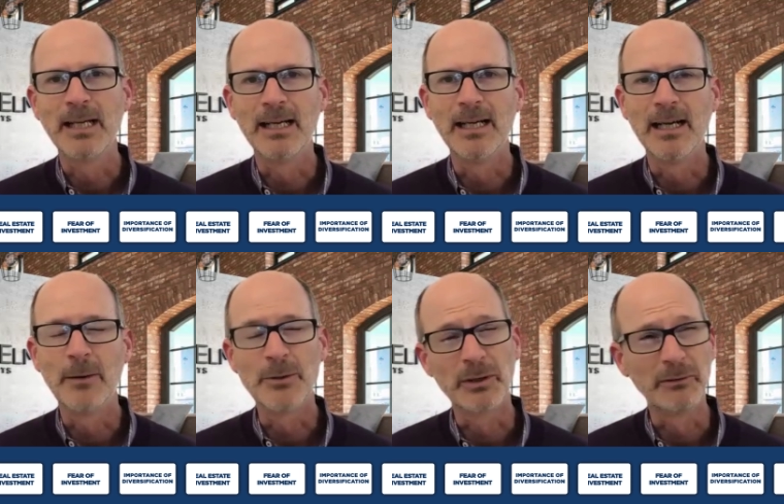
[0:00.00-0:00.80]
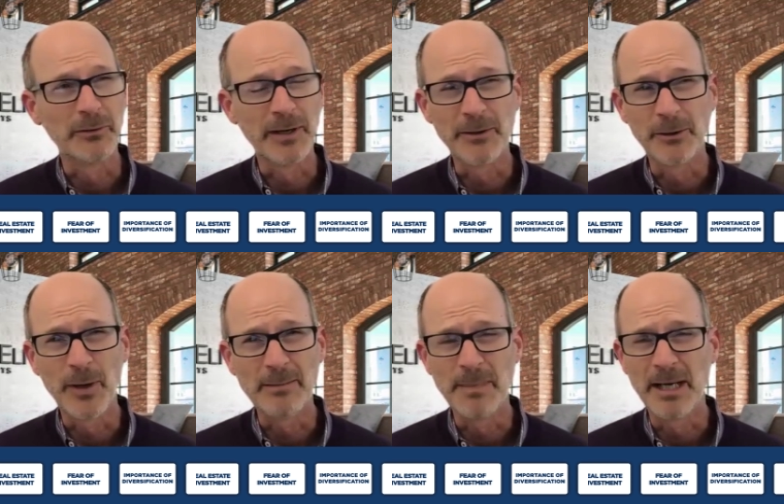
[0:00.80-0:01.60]
Uh, I was working for another
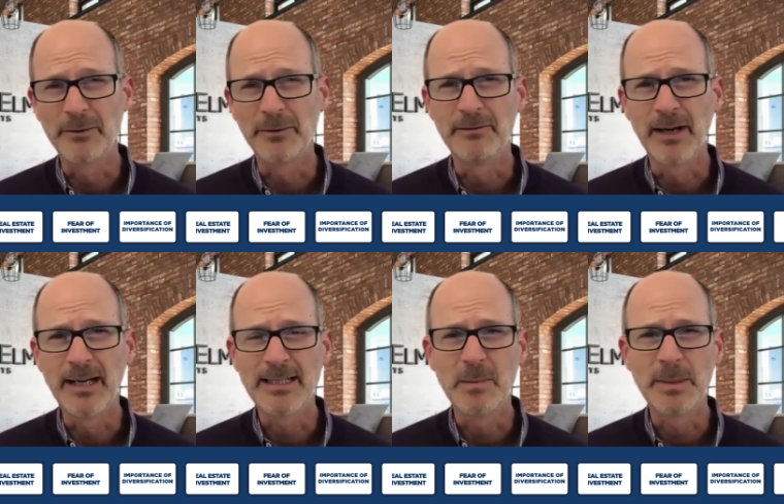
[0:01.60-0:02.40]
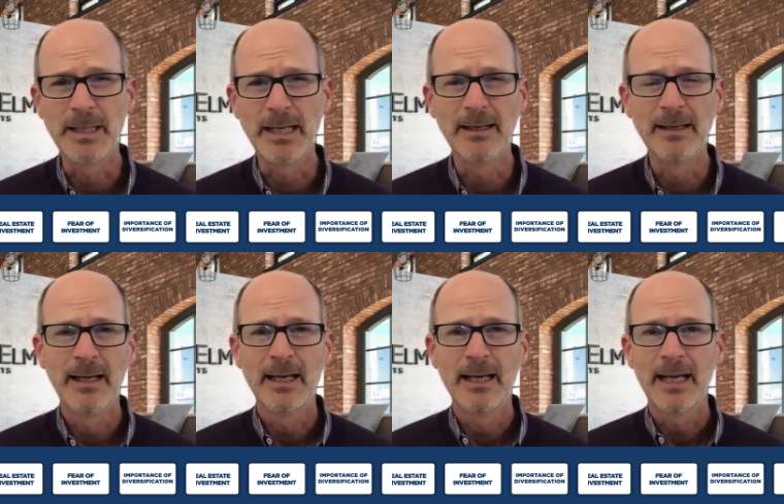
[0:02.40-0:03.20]
great medical device
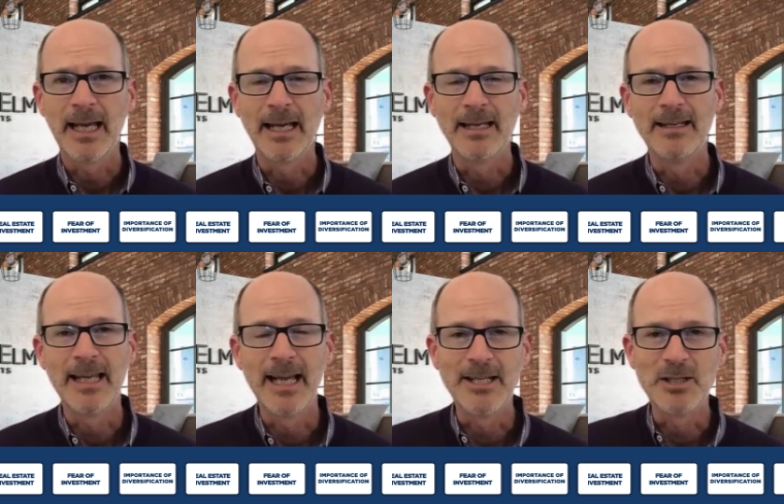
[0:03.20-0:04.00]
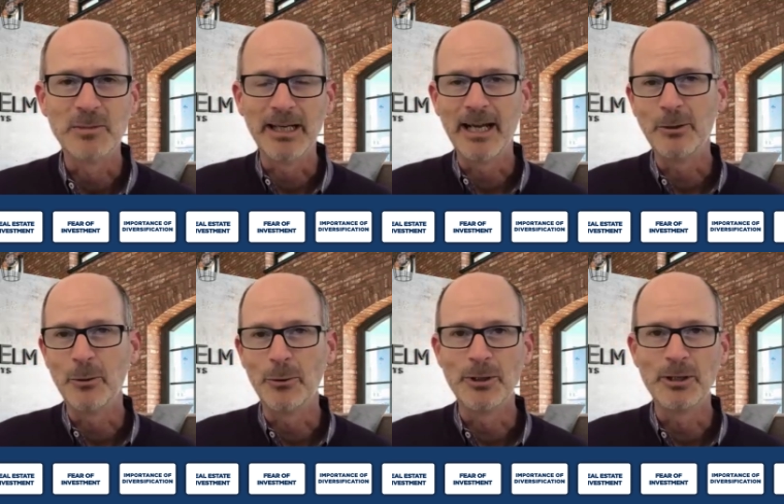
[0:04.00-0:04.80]
company and they had split
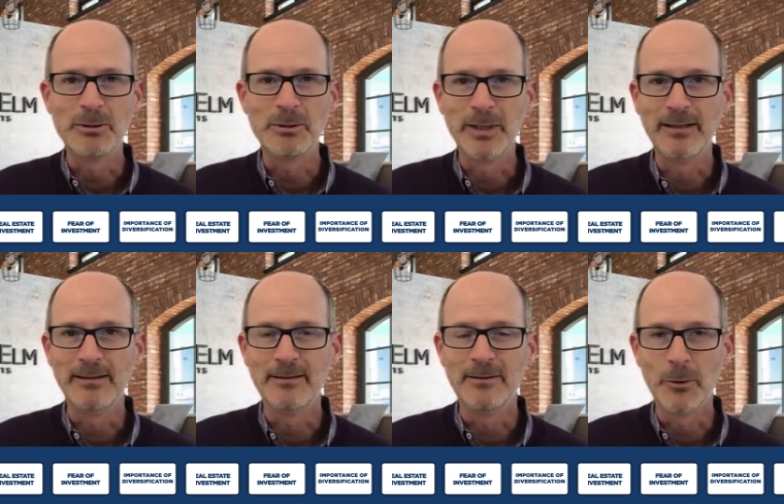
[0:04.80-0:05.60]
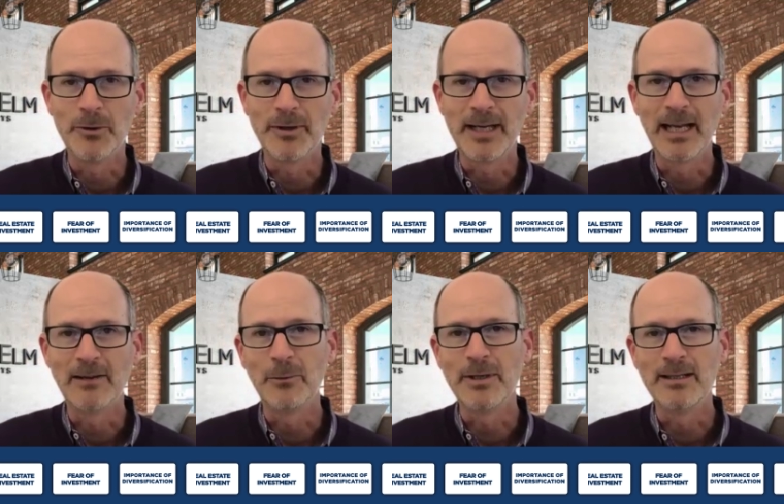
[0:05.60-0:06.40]
headquarters between Northern
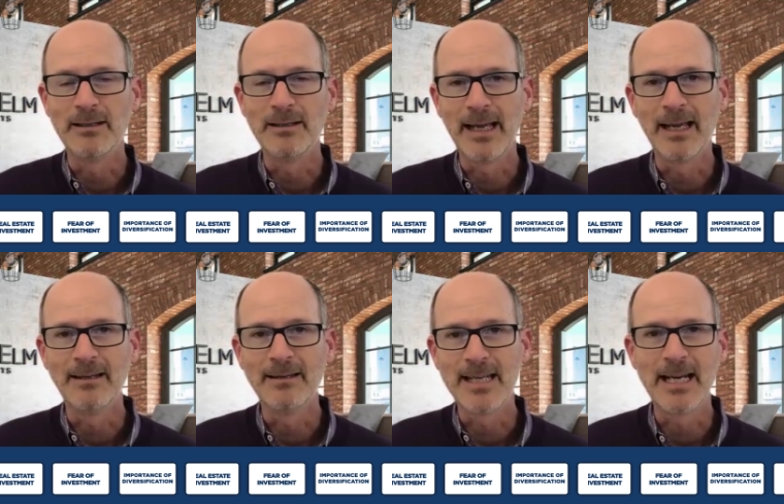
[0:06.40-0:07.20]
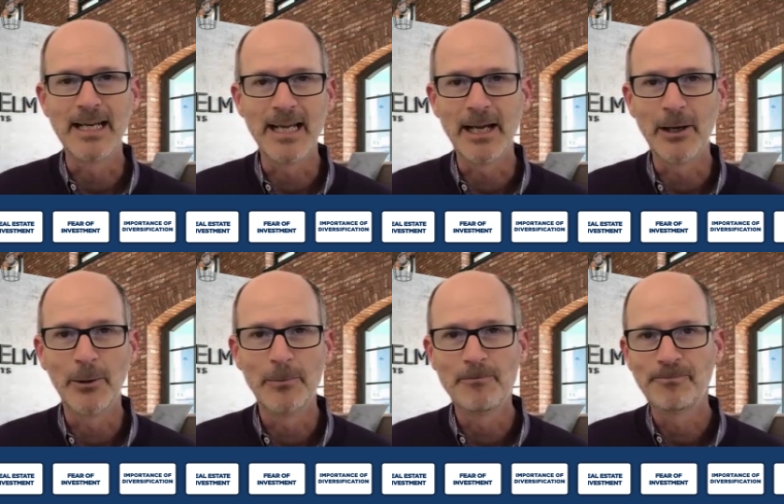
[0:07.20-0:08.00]
California and San
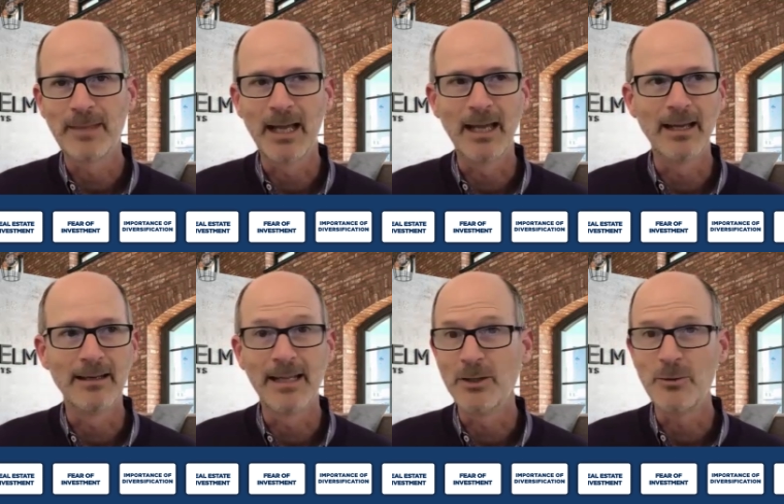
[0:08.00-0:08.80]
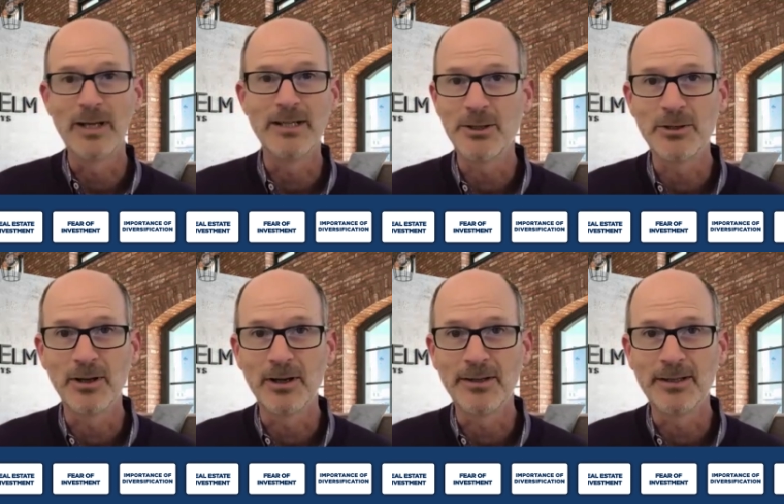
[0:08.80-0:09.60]
Diego. And they
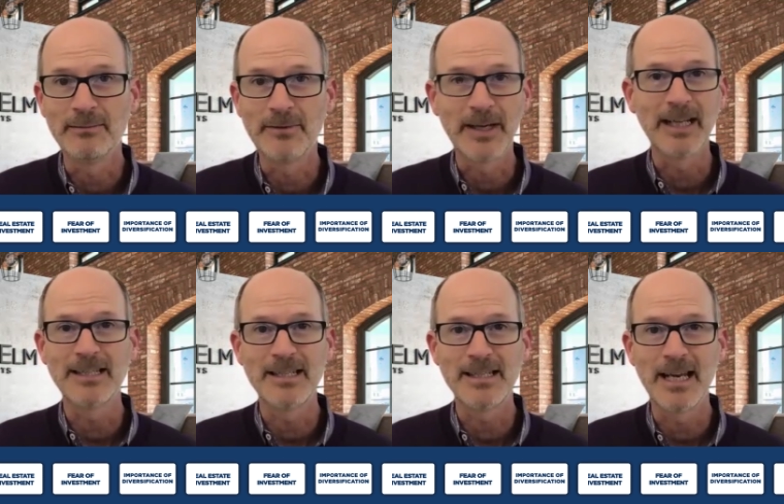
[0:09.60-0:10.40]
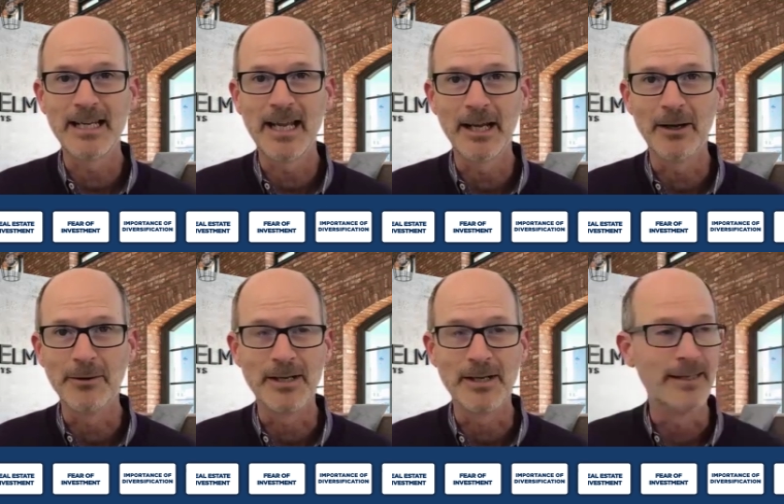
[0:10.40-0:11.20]
transitioned all the finance to San
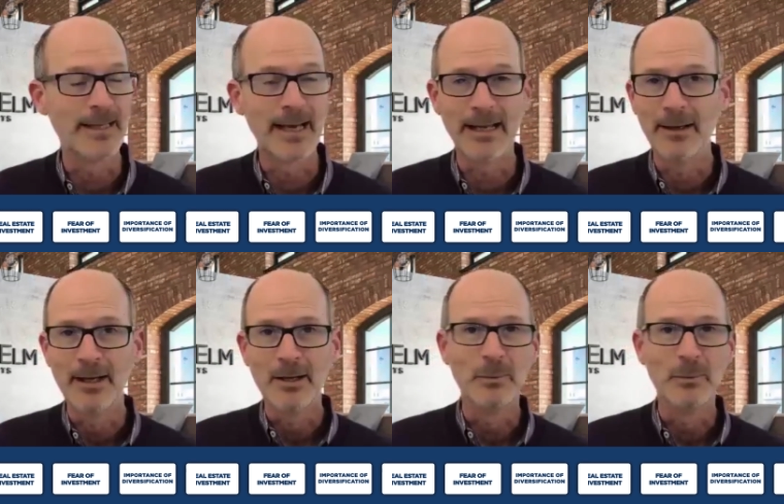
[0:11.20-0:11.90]
Diego. So they said, hey,